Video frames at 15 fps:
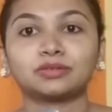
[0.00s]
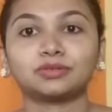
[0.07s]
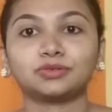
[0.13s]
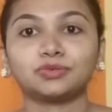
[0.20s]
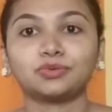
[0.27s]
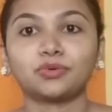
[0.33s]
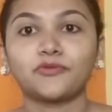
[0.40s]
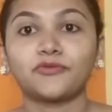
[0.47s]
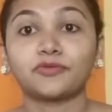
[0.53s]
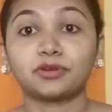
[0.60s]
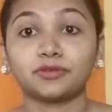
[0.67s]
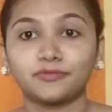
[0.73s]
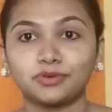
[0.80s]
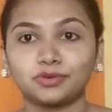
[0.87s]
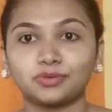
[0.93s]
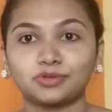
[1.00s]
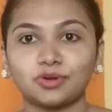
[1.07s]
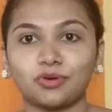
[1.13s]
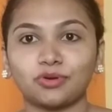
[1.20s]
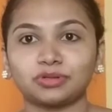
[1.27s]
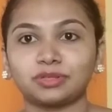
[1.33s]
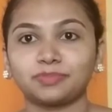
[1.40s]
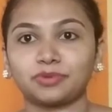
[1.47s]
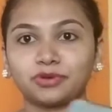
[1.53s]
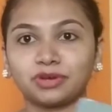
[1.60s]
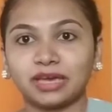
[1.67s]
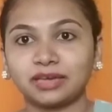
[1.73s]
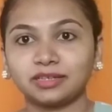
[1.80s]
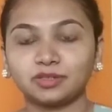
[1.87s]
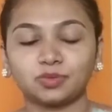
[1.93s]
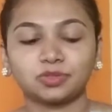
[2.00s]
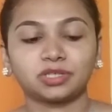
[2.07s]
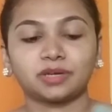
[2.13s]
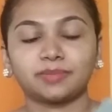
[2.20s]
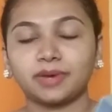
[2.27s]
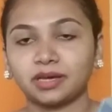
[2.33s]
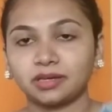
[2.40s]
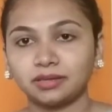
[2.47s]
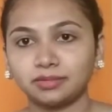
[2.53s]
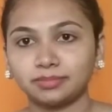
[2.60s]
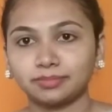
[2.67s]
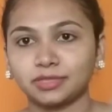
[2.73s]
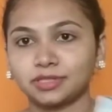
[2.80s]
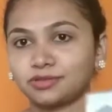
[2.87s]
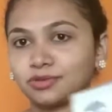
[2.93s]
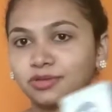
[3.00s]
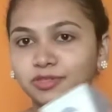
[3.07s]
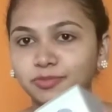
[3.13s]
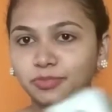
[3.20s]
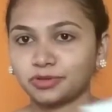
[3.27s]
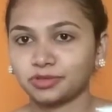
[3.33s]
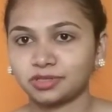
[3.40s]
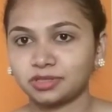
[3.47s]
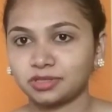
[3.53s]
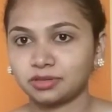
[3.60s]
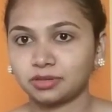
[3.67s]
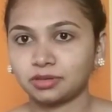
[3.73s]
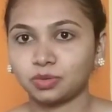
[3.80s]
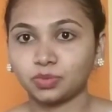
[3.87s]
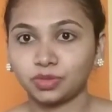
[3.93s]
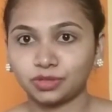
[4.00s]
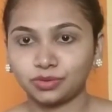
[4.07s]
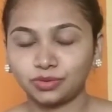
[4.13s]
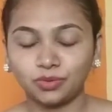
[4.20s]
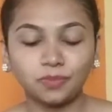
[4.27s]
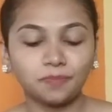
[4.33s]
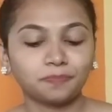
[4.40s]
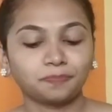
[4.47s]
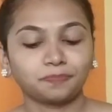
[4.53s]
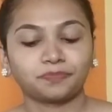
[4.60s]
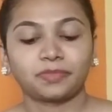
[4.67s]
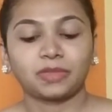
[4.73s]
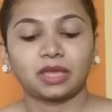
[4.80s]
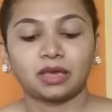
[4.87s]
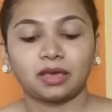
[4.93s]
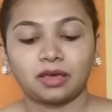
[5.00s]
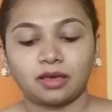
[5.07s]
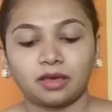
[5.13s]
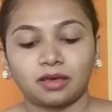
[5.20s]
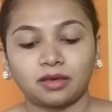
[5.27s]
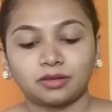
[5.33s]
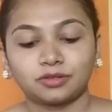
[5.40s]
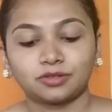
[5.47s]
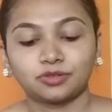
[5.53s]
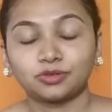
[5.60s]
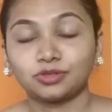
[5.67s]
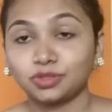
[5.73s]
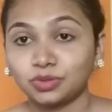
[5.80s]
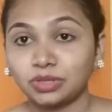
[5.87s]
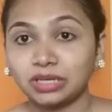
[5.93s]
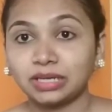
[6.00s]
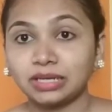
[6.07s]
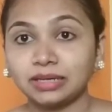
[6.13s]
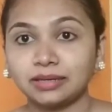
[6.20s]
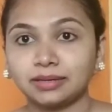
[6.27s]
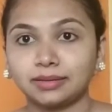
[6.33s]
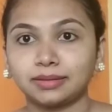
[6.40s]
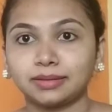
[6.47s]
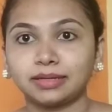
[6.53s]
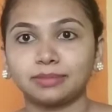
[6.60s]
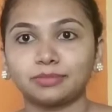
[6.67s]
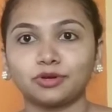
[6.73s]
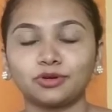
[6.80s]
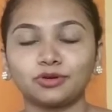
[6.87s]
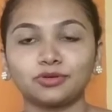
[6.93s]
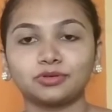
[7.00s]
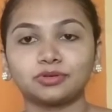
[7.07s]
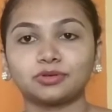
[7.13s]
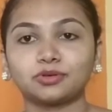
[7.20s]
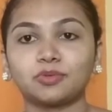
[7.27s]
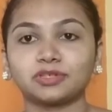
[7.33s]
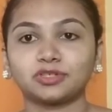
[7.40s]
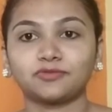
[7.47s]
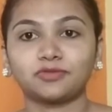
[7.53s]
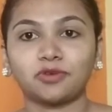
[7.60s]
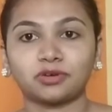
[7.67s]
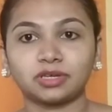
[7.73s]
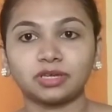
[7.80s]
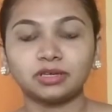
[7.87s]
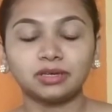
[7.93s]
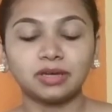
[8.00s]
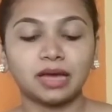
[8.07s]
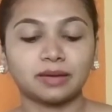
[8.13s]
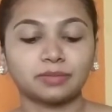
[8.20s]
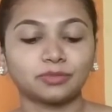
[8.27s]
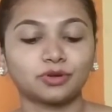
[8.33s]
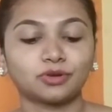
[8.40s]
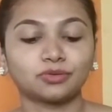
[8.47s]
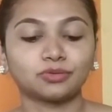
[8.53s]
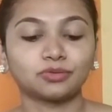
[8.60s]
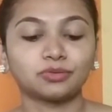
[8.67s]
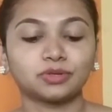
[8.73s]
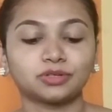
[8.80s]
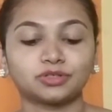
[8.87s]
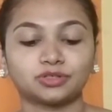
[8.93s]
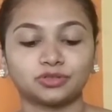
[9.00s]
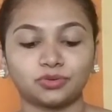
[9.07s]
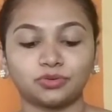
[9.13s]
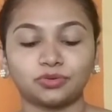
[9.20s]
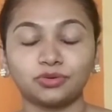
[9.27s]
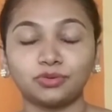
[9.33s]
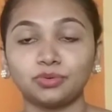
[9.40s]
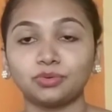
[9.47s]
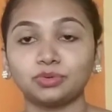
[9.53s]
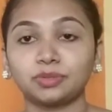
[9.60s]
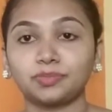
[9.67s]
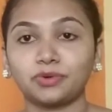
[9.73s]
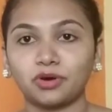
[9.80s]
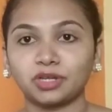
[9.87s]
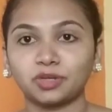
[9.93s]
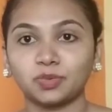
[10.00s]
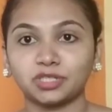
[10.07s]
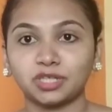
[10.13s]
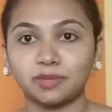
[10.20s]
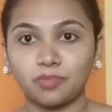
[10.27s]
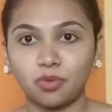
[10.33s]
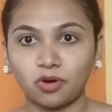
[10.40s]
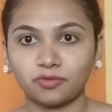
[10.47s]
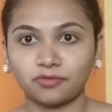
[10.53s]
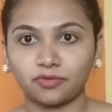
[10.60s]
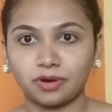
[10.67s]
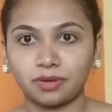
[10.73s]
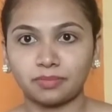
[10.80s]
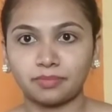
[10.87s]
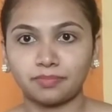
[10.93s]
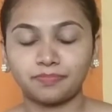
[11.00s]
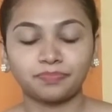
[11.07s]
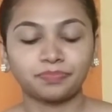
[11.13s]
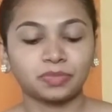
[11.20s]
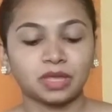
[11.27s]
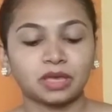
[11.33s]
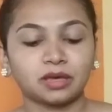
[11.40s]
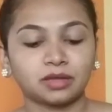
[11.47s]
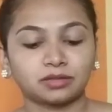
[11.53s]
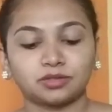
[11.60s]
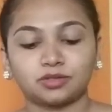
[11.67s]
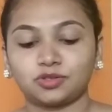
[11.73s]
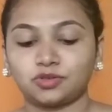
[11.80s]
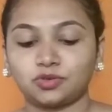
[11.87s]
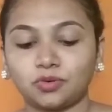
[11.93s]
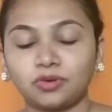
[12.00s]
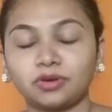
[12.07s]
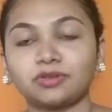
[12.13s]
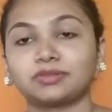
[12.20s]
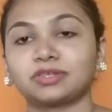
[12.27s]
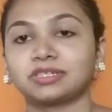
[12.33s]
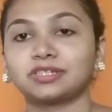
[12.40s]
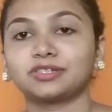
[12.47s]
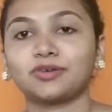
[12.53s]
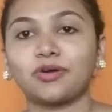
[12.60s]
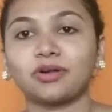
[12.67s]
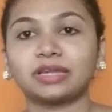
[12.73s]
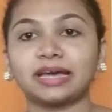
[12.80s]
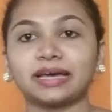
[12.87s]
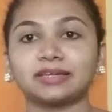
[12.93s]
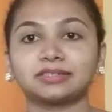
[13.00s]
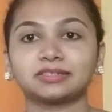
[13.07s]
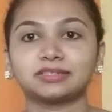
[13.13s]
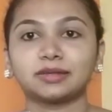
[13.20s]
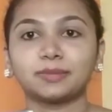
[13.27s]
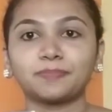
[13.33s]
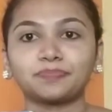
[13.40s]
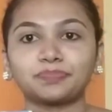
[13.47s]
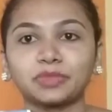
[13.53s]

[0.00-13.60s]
do reviews on the products which I buy. This is not a sponsored video. So today I'm not going to do much of talking. I'm going to show you the product which I bought from the store. Now this is called as